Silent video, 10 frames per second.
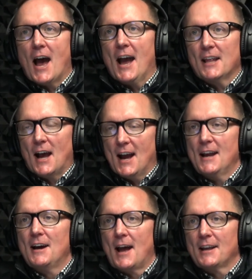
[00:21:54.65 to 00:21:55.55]
I,
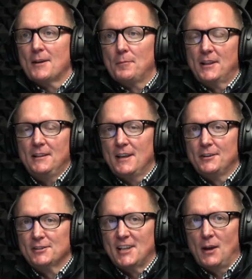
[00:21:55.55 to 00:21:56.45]
I I completely
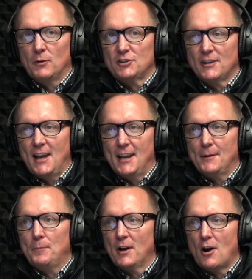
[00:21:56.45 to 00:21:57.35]
understand what you're
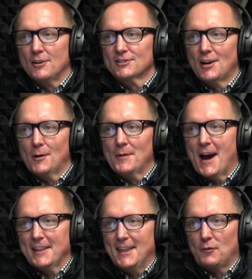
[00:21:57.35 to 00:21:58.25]
getting, but also
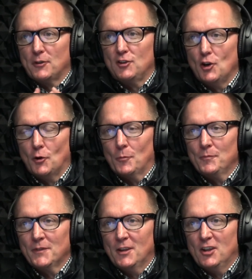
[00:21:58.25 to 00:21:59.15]
I think with you,
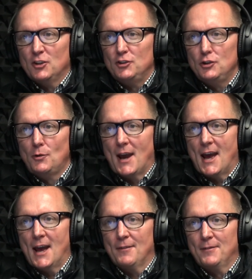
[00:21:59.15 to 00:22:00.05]
you
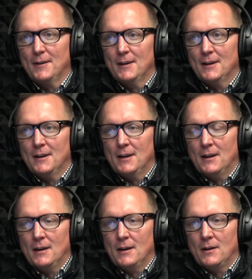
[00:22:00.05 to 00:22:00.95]
have mm-hmm.
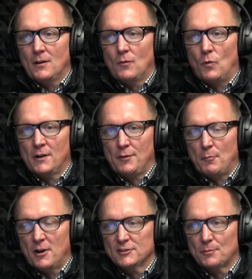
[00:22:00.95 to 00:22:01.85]
one of the
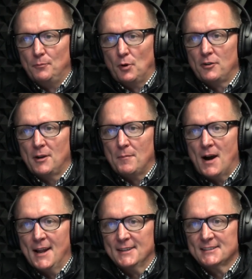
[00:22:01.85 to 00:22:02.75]
most brilliant
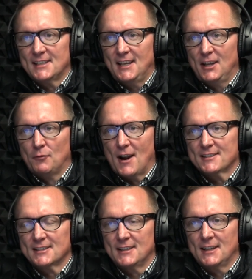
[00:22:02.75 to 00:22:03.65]
minds in
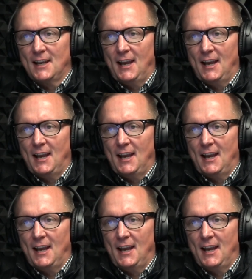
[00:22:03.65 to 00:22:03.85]
wrestling